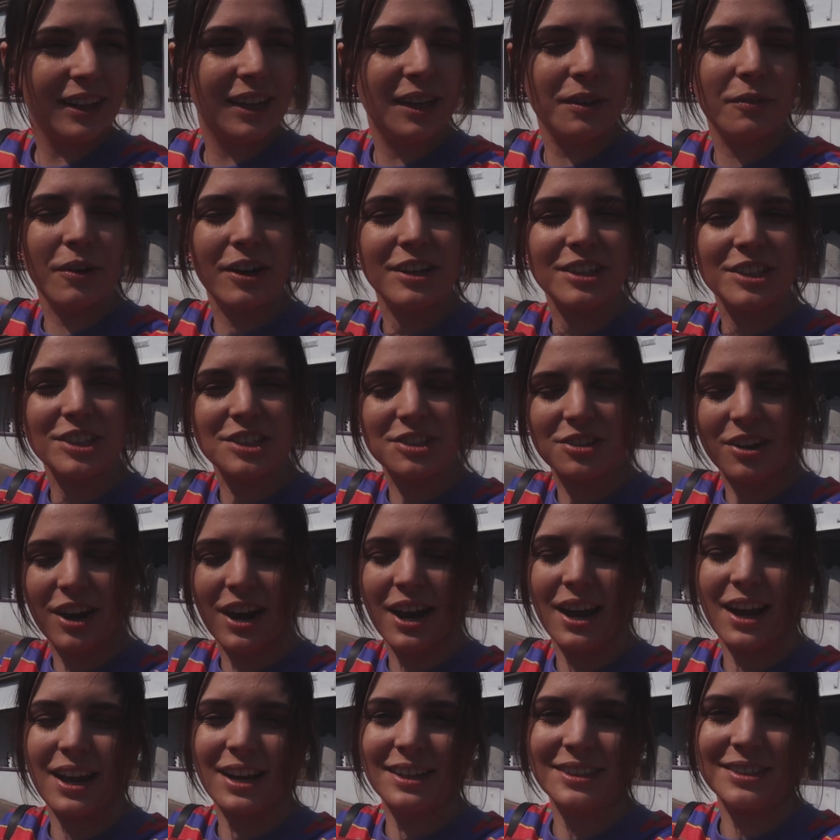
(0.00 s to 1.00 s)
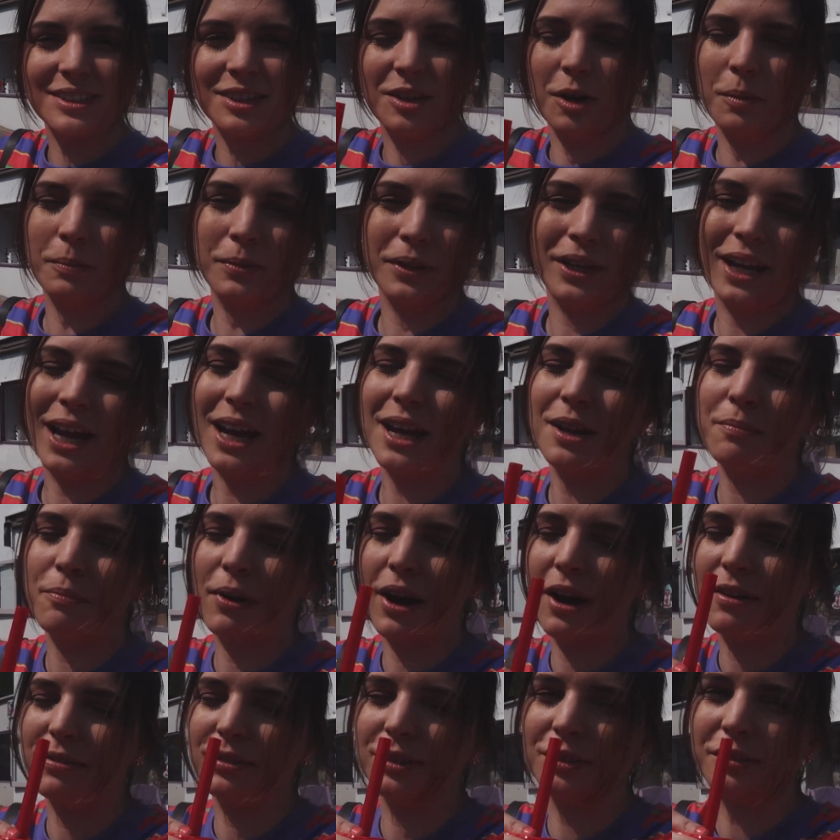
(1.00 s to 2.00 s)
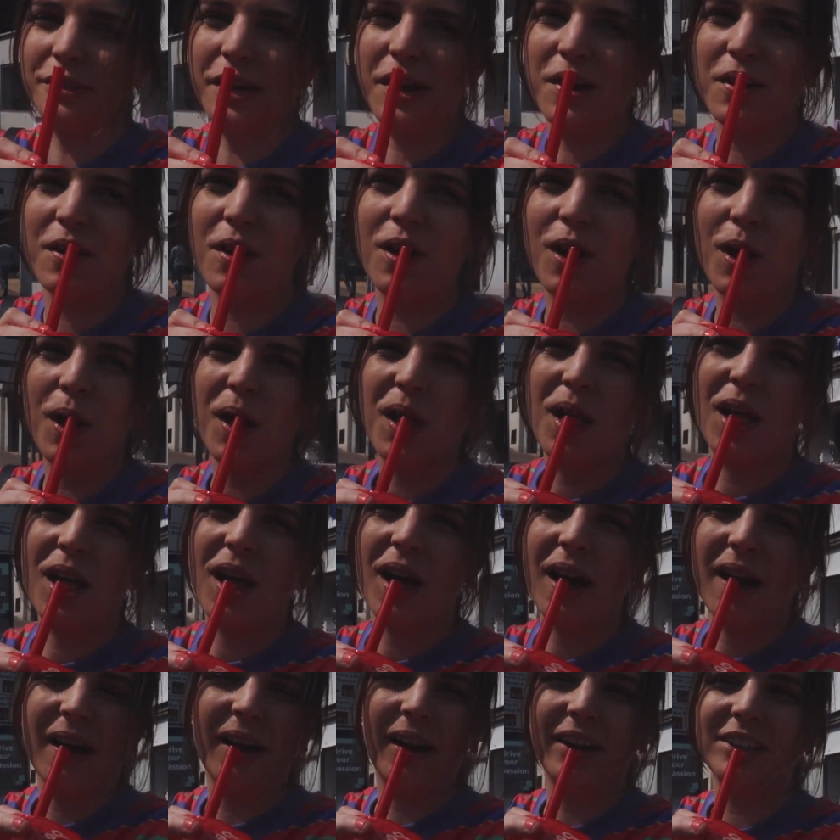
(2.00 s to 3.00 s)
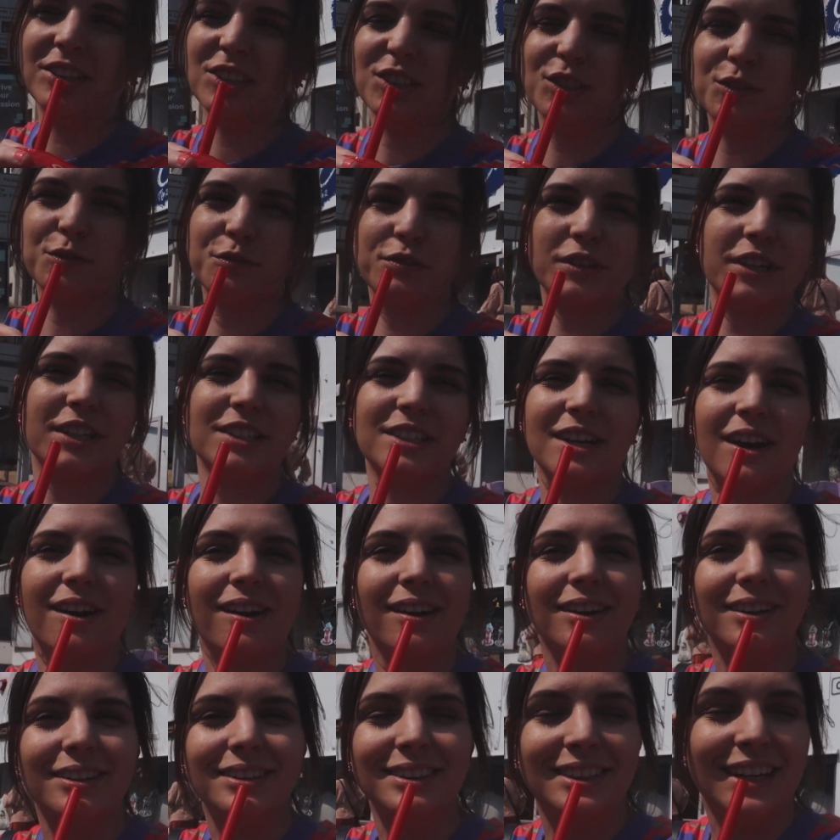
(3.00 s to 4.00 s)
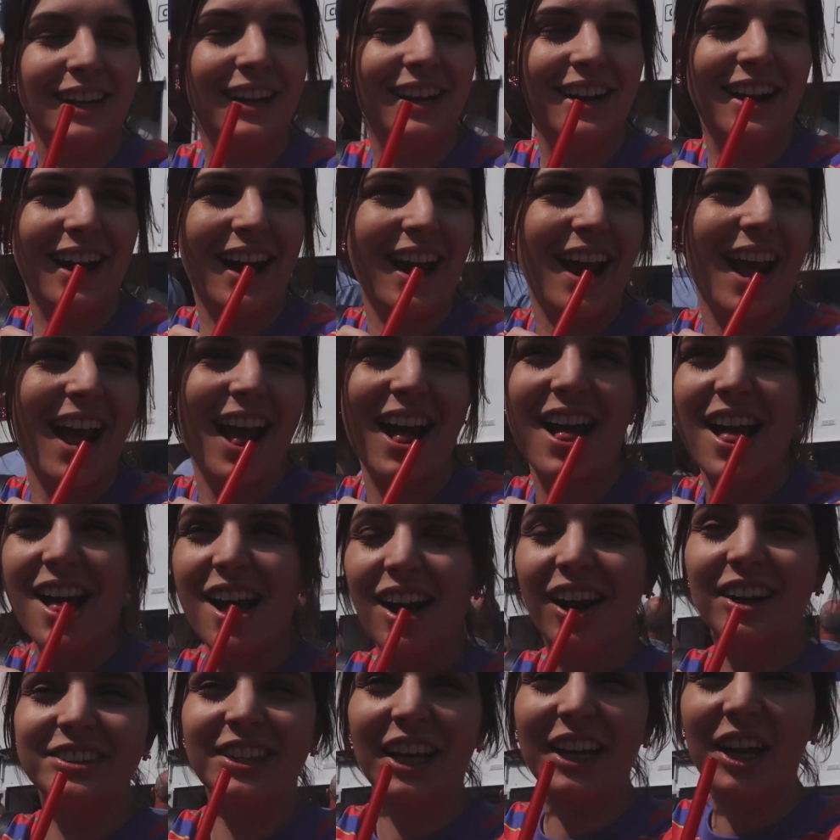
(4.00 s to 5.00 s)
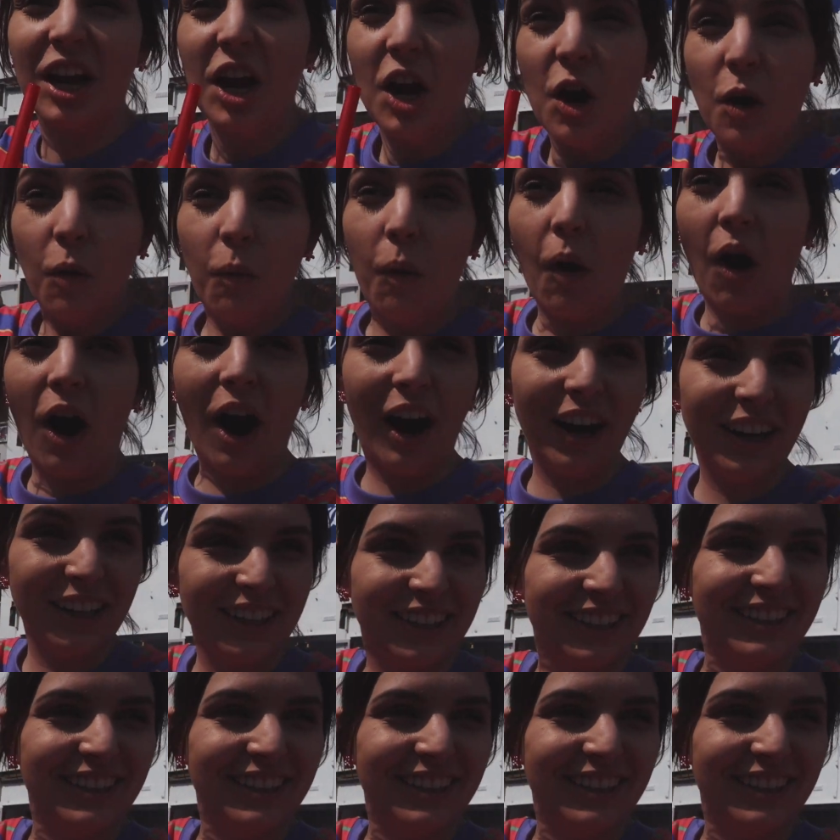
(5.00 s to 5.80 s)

then they went straight into Complicated by Avril Lavigne. And I just freaked out. I was like, what?